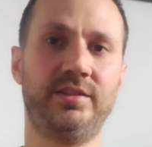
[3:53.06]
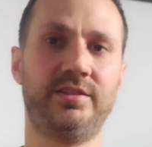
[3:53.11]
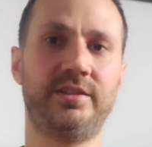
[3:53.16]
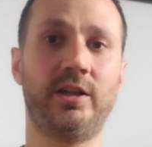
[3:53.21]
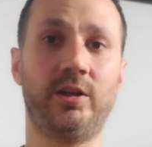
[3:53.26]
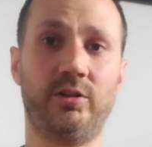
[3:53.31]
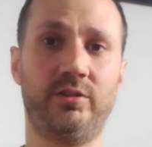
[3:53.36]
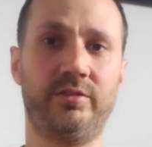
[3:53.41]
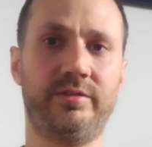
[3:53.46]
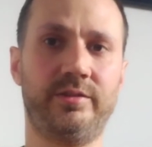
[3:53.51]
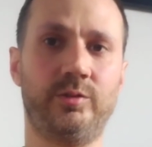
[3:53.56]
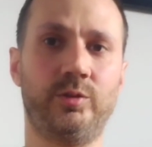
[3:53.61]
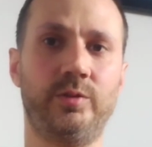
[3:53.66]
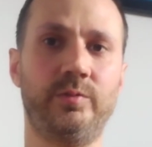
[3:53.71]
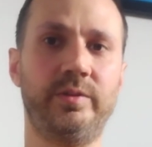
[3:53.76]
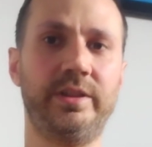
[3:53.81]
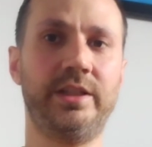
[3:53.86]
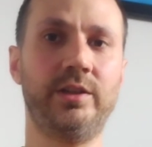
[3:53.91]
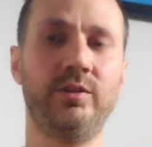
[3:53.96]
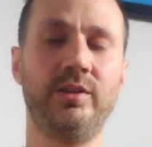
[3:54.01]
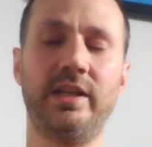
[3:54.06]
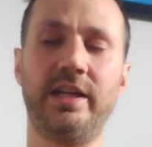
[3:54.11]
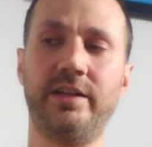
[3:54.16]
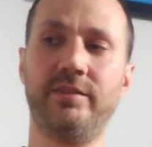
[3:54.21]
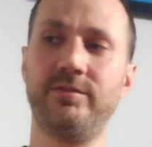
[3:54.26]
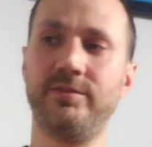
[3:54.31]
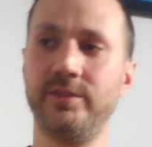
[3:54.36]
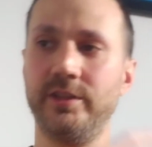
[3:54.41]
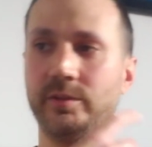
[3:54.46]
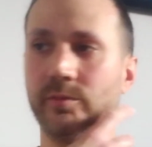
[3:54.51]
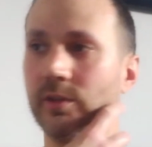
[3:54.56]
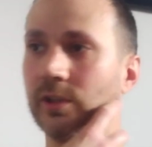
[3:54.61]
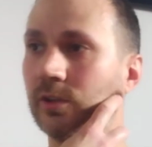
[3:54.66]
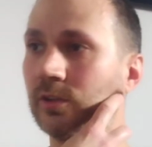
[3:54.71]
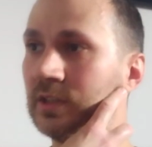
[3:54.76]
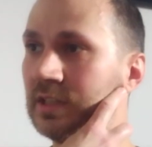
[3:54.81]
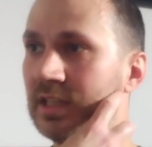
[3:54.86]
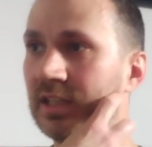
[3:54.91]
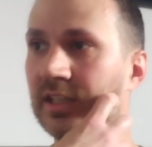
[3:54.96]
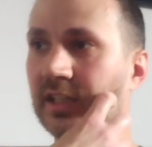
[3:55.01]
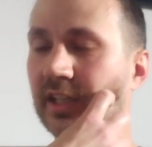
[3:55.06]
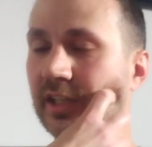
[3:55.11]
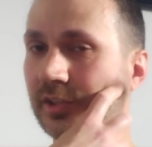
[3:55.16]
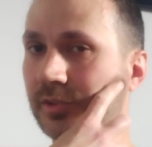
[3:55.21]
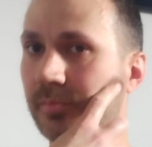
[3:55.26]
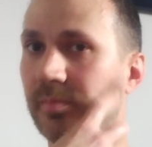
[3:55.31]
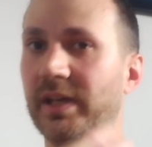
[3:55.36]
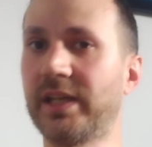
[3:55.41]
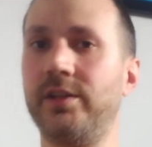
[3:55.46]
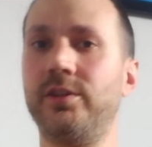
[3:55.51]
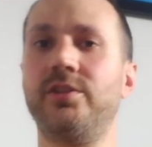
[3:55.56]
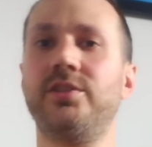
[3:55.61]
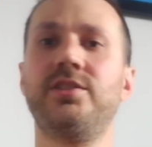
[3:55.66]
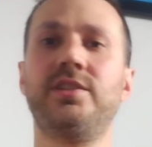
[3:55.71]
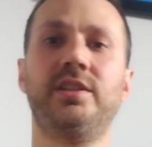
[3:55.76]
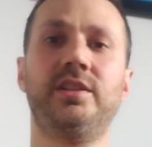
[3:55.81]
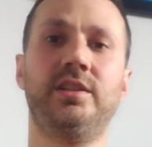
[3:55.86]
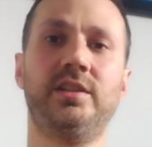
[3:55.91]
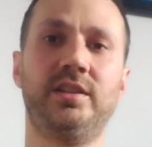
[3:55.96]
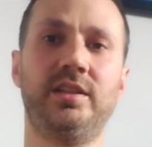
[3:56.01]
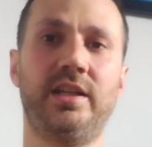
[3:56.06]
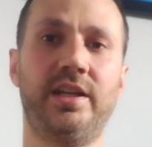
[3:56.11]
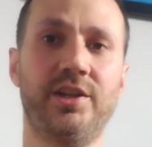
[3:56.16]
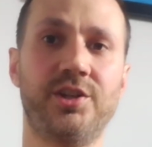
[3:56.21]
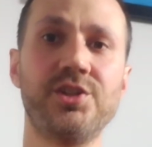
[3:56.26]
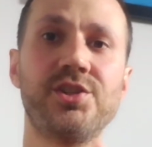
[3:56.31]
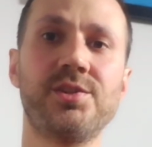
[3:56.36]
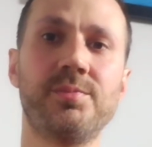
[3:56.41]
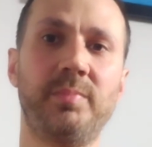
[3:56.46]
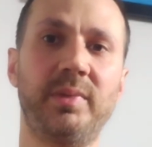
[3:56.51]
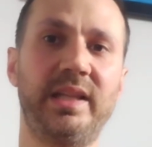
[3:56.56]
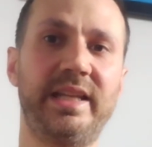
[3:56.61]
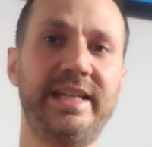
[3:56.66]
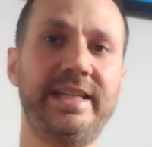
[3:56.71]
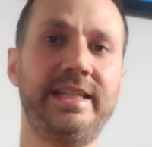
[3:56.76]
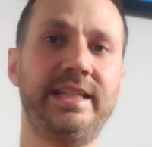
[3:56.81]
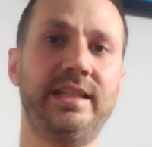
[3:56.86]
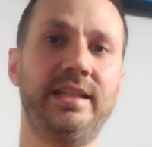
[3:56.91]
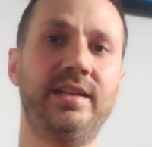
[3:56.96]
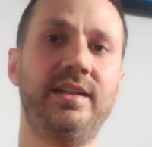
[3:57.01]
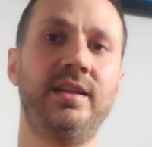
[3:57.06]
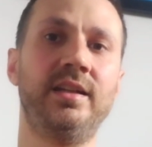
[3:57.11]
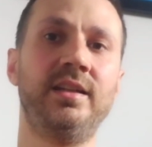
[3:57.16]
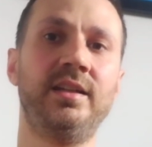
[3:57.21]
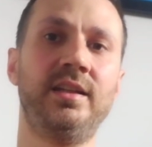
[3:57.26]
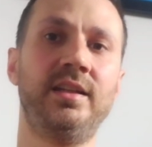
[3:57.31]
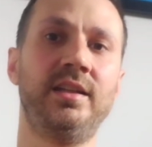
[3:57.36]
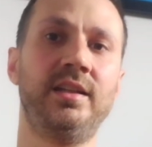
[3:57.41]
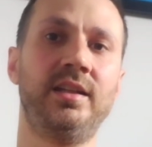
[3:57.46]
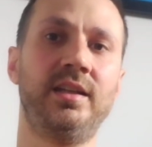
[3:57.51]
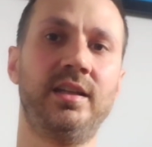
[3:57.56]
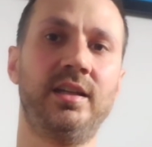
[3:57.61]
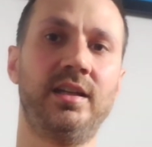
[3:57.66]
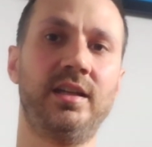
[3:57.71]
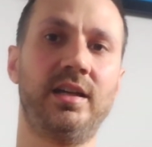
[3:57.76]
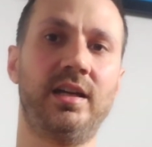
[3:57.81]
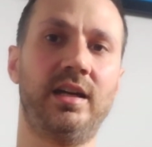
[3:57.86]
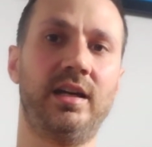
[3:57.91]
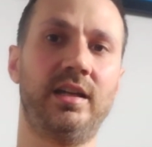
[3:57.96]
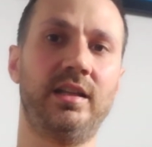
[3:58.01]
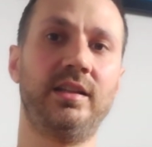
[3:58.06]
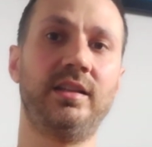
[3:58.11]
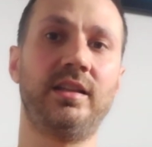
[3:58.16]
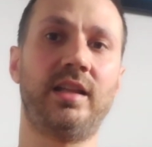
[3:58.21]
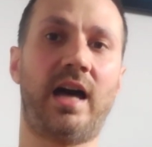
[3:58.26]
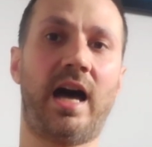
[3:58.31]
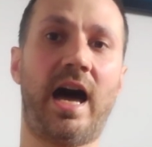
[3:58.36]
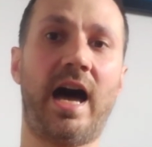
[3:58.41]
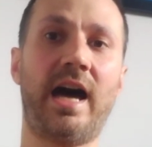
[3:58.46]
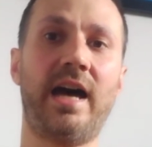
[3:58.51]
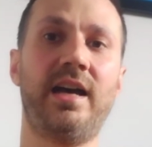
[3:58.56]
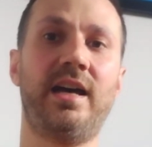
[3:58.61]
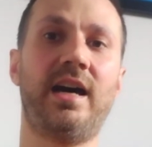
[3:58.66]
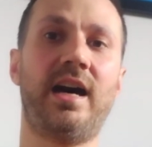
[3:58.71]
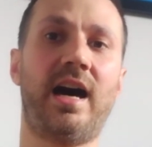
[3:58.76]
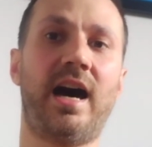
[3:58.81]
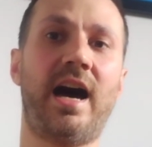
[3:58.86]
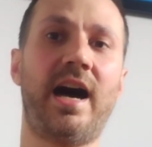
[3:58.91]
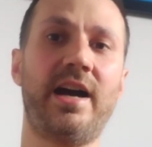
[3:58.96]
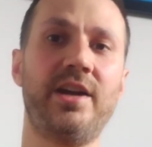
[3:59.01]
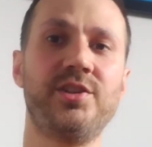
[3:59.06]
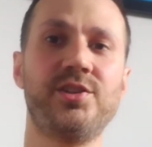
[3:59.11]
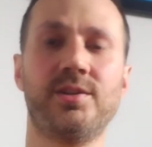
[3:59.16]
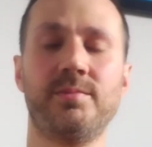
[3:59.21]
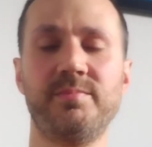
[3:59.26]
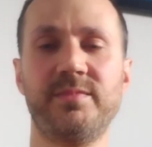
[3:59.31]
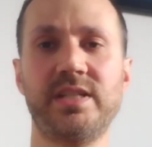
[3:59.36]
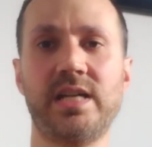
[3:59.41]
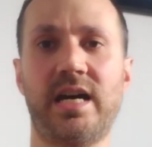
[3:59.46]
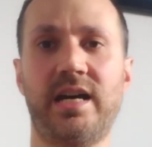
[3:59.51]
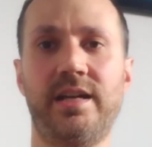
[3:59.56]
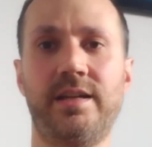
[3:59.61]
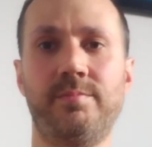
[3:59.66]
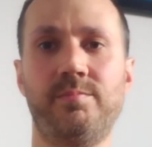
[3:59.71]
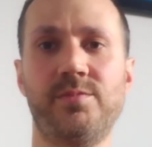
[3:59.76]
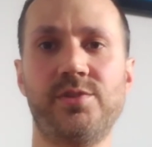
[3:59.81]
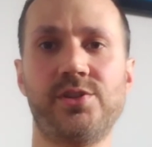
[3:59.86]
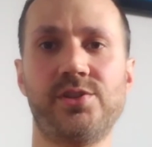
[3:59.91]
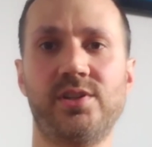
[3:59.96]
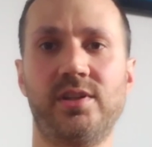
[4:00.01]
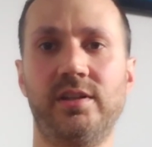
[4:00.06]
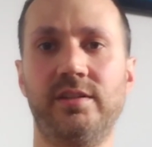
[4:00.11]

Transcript: tell everyone we don't have free will. It's better to explain. I sometimes